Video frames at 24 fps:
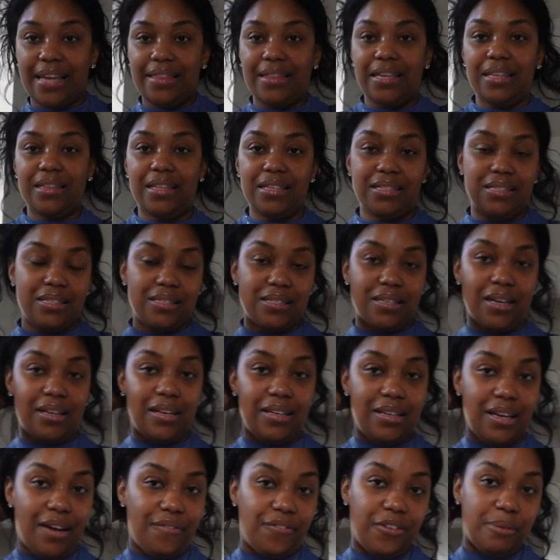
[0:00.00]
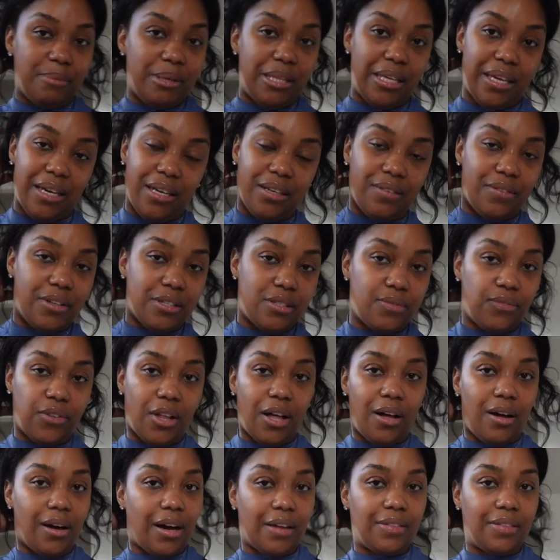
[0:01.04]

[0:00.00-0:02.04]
I think this is gonna definitely be the end of this vlog.